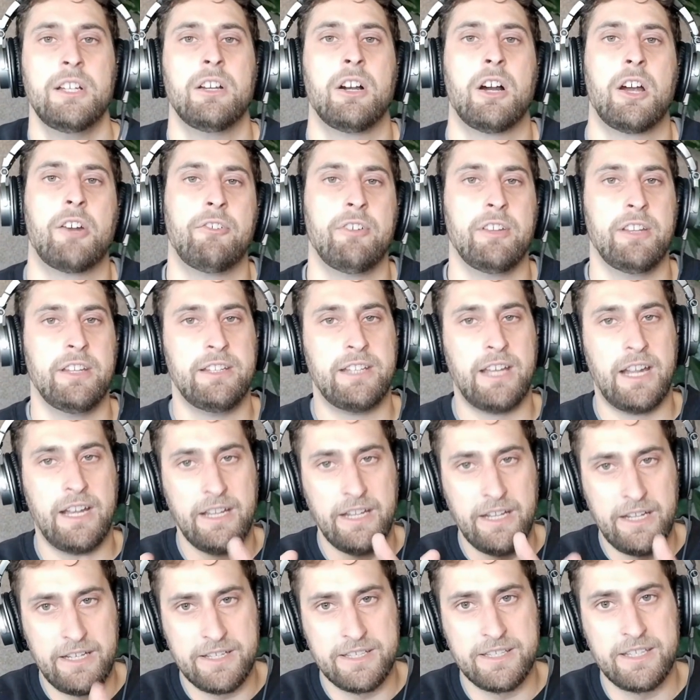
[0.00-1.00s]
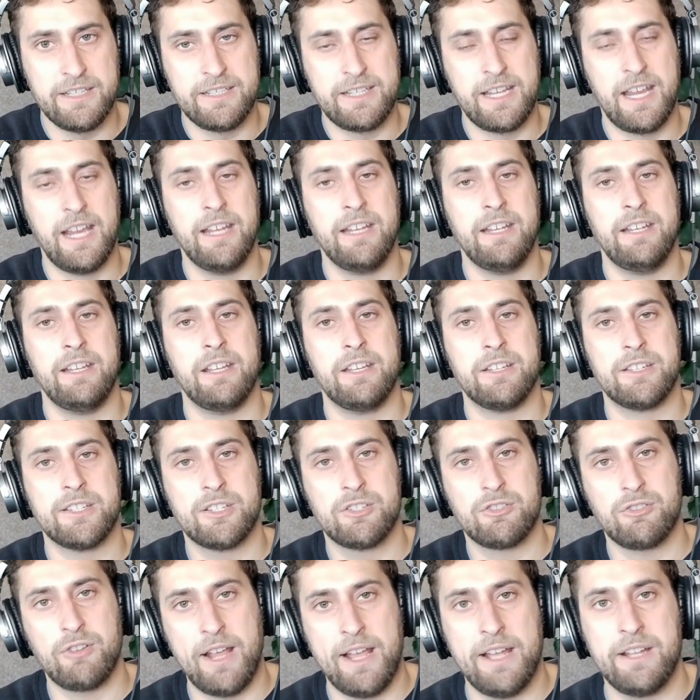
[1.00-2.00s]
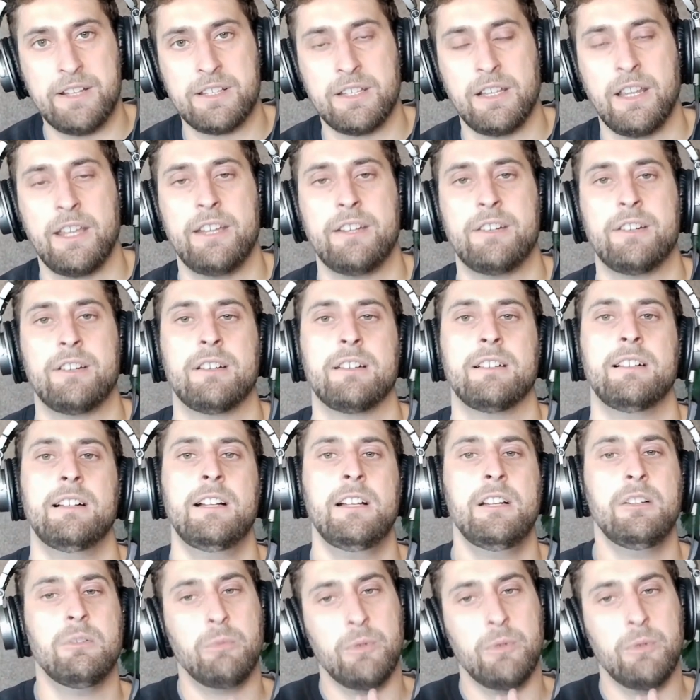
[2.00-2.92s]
are really that instantaneous translator.